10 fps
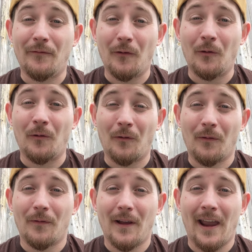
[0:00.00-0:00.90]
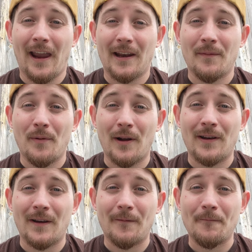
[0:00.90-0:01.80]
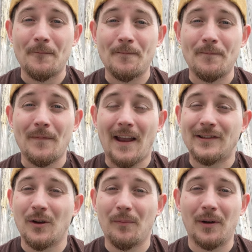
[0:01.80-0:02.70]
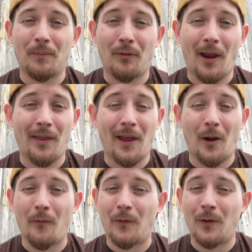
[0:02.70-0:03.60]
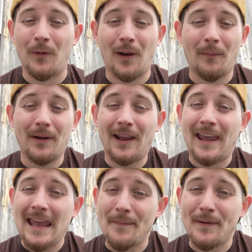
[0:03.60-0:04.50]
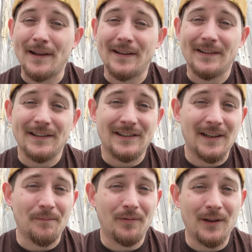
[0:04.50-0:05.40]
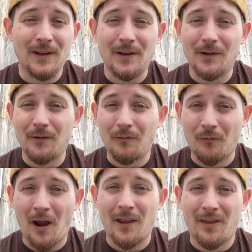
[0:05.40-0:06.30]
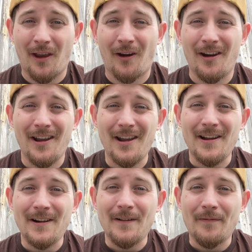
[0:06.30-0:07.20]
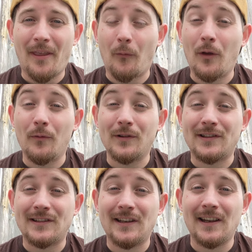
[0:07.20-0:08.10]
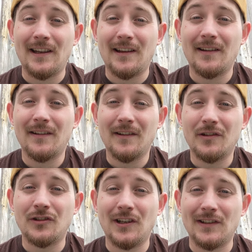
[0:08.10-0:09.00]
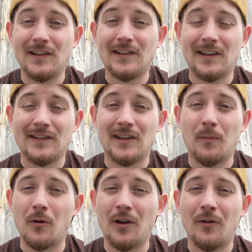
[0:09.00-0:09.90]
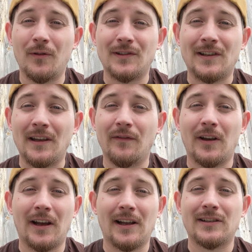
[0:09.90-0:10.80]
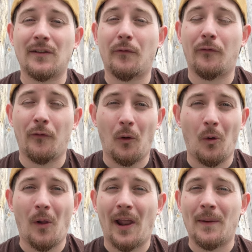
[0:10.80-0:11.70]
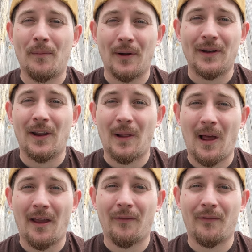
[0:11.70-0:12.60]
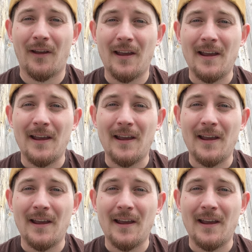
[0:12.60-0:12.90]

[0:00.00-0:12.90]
full and abundant. And so I'm going to pray that over you, and I'm going to keep it simply right there, that we would see Jesus as someone who has given us a full and abundant life,